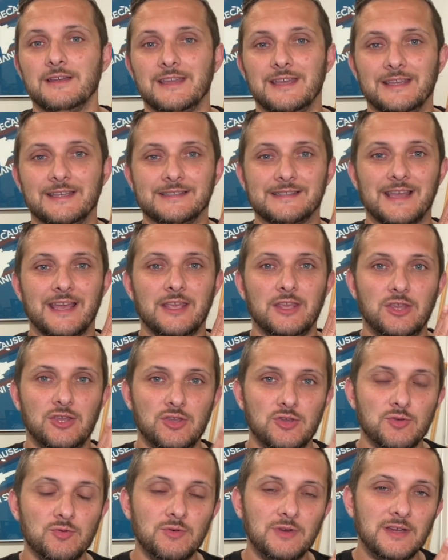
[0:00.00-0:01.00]
is that
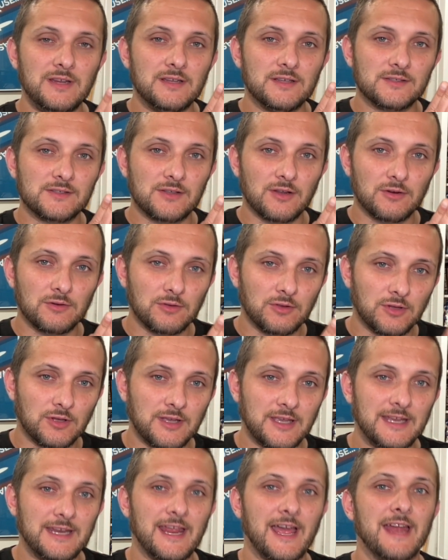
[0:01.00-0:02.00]
you need to start
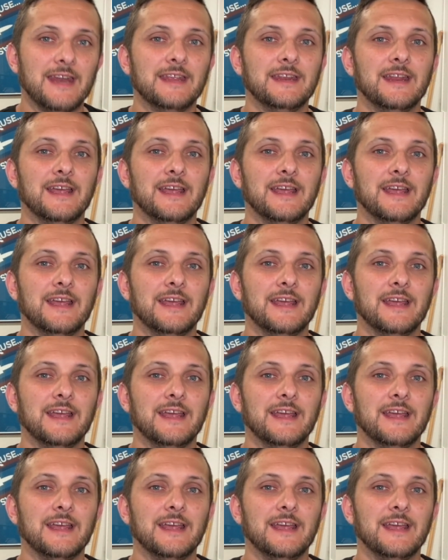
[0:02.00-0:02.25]
looking at it